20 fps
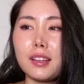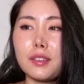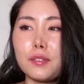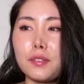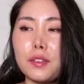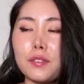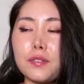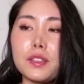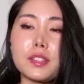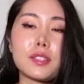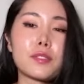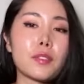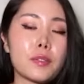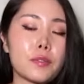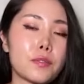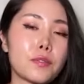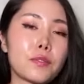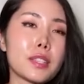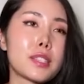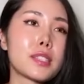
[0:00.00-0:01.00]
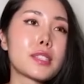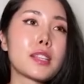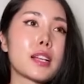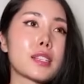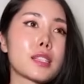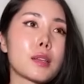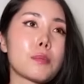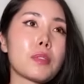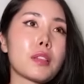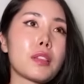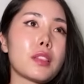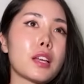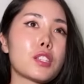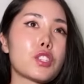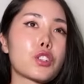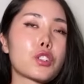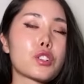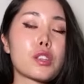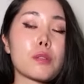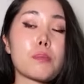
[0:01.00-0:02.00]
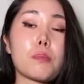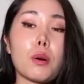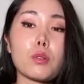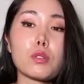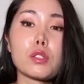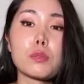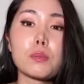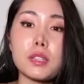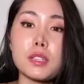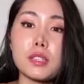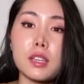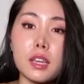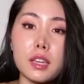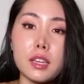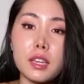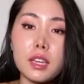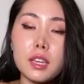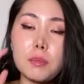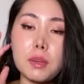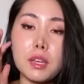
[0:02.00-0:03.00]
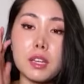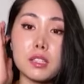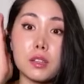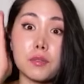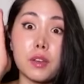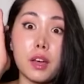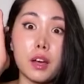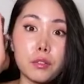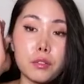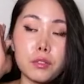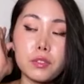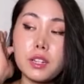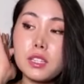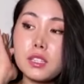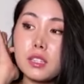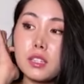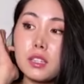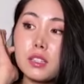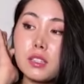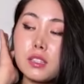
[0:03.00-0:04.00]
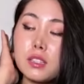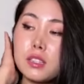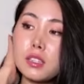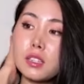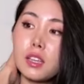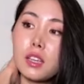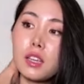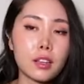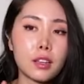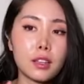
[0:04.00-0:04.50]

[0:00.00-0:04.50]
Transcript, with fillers: if, if, it's, if it's not something that you're supposed to be taking because of health reasons.